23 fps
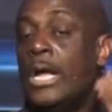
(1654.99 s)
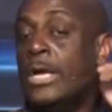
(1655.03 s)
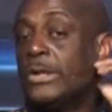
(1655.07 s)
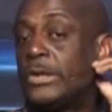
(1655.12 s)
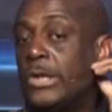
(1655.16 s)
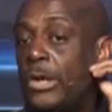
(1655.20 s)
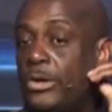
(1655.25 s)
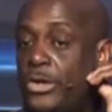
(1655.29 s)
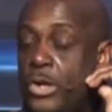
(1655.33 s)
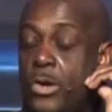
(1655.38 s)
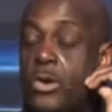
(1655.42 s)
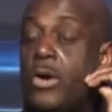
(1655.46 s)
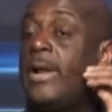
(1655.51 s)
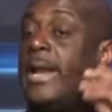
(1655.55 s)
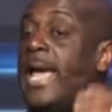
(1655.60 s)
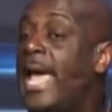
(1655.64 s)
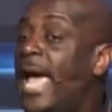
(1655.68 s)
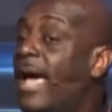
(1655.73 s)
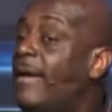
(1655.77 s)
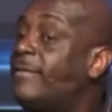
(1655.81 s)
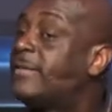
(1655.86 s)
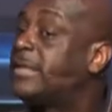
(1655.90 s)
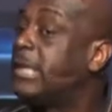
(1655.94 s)
So you're going to
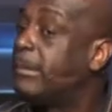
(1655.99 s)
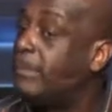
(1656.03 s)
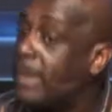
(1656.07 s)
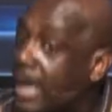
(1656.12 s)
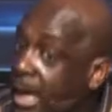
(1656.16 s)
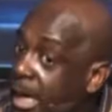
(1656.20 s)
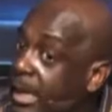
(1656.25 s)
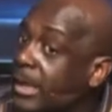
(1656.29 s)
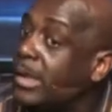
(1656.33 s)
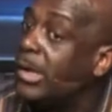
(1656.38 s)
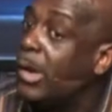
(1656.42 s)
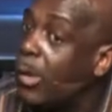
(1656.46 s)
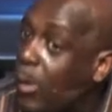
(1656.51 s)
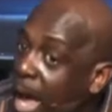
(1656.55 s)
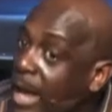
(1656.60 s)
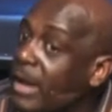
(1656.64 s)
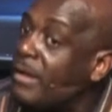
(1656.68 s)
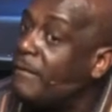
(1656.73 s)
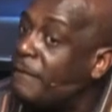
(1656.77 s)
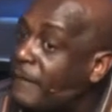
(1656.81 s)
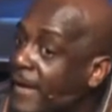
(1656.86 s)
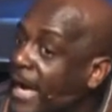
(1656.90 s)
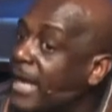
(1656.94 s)
have some
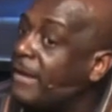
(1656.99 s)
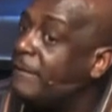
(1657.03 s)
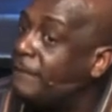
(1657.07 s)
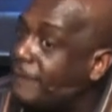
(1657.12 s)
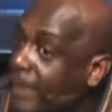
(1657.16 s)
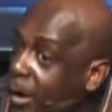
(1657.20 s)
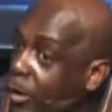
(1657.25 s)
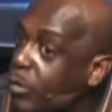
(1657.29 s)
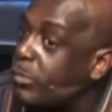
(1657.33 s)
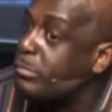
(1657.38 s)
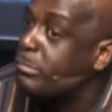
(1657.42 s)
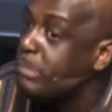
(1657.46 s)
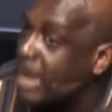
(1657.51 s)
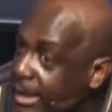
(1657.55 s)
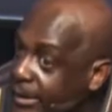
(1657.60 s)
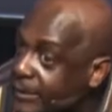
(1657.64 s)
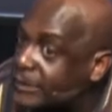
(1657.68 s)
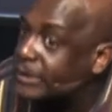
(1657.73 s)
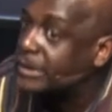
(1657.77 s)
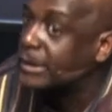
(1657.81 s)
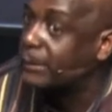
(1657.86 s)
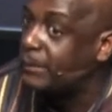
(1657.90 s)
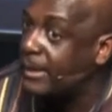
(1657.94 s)
unqualified folk
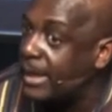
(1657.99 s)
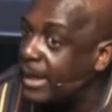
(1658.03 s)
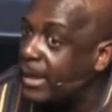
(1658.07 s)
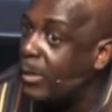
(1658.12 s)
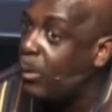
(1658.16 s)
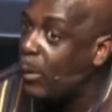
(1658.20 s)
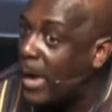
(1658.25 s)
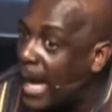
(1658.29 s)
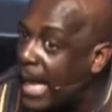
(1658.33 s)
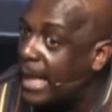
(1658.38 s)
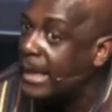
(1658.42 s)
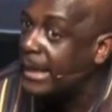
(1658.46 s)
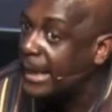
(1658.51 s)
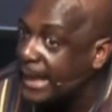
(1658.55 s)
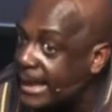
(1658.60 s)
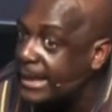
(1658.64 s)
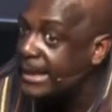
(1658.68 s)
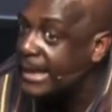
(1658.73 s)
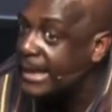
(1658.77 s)
ministering while in the